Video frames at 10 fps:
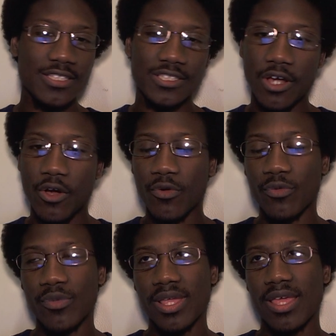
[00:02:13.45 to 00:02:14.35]

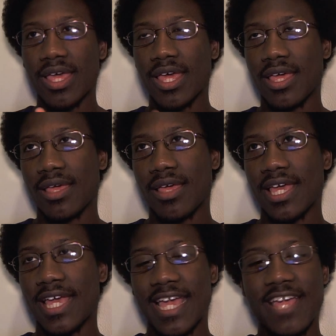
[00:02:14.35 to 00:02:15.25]
So
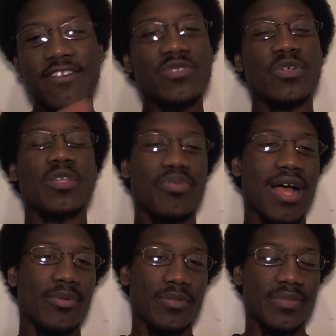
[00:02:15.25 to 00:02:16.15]
here's what the
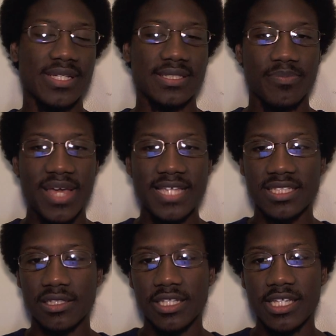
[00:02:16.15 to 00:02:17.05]
problem is.
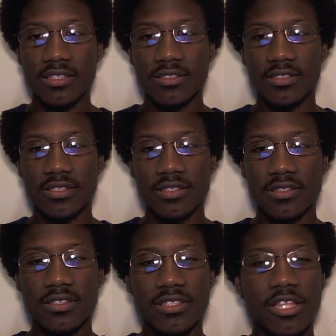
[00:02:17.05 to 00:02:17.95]
Basically,
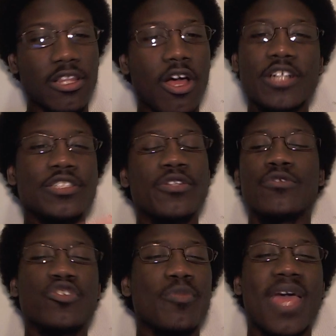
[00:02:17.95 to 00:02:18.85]
the larger
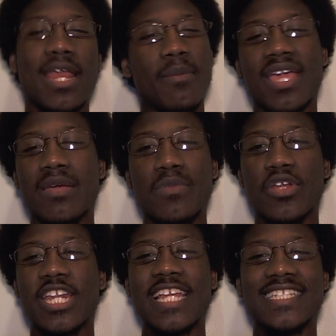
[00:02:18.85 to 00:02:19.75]
YouTube anime
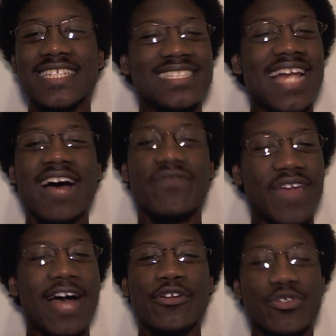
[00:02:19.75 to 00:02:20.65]
community does not
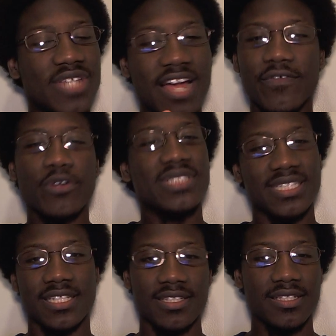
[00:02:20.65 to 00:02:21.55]
value
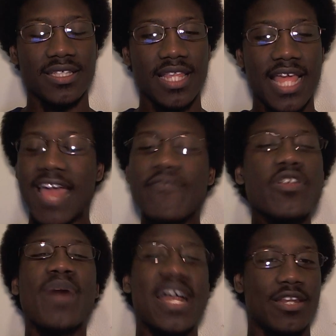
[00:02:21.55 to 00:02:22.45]
diversity.
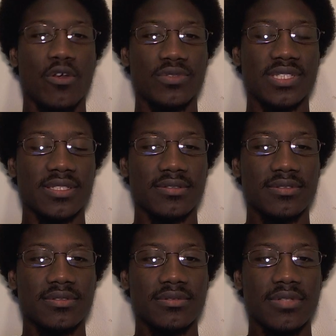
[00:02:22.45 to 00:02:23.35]
Everybody knows it
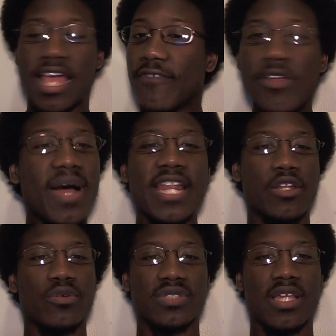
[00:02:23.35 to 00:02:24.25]
everybody
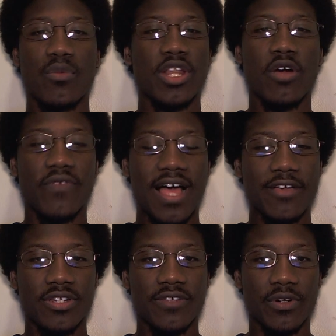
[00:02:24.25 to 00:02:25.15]
knows that we don't
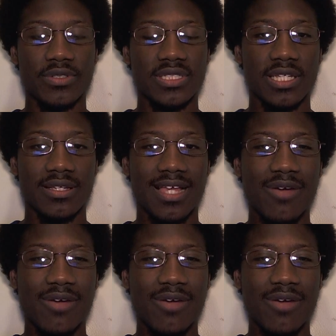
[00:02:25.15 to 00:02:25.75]
value diversity.